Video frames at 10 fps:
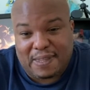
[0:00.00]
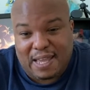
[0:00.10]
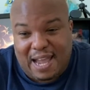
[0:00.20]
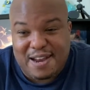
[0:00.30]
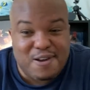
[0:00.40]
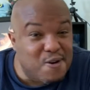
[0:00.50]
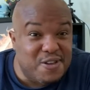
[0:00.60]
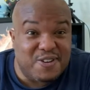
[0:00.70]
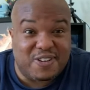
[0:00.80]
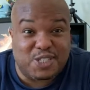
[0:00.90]
I know
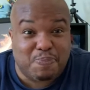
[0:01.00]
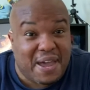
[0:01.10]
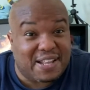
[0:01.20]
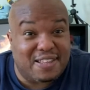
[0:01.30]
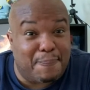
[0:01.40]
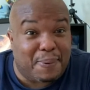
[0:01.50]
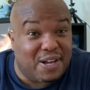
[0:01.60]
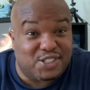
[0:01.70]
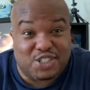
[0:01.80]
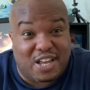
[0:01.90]
you're expecting the
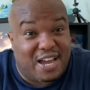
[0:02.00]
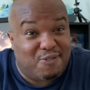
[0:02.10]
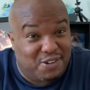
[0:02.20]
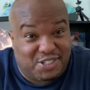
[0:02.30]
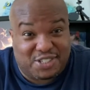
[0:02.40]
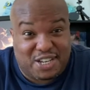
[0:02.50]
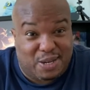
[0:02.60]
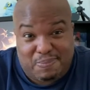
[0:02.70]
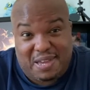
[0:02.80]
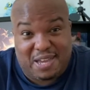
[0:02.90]
punchline, which is going
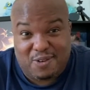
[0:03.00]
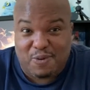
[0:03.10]
to be,